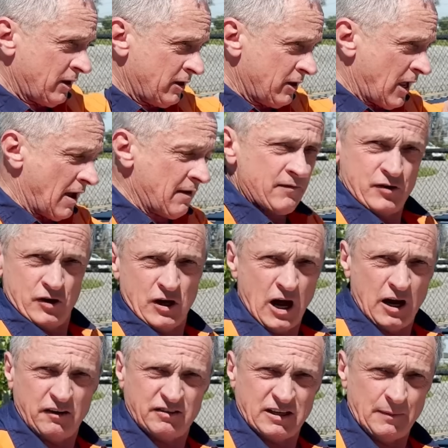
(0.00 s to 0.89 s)
Have you
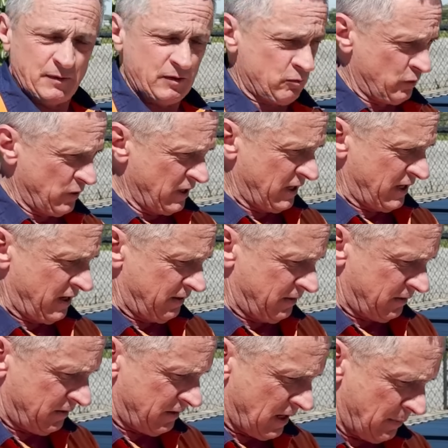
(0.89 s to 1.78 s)
noticed something really
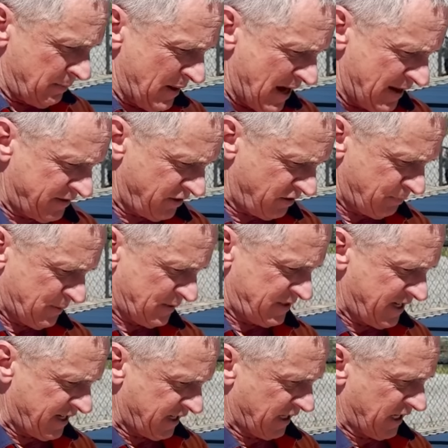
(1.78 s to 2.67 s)
about this
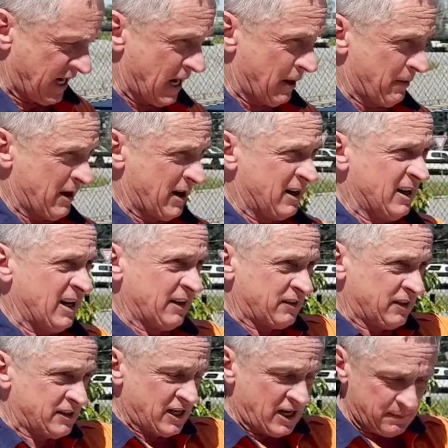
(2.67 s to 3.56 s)
particular area?
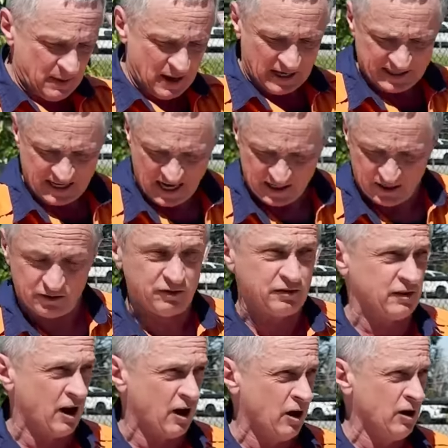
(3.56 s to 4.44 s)
It's a demarcated
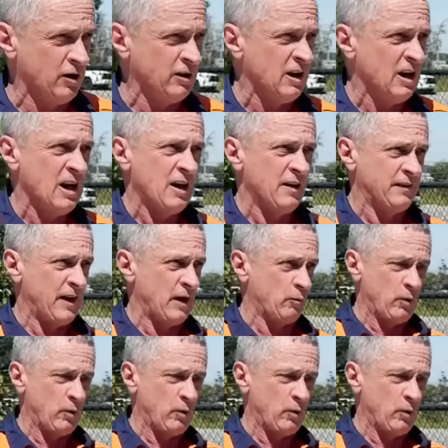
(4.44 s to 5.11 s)
zone that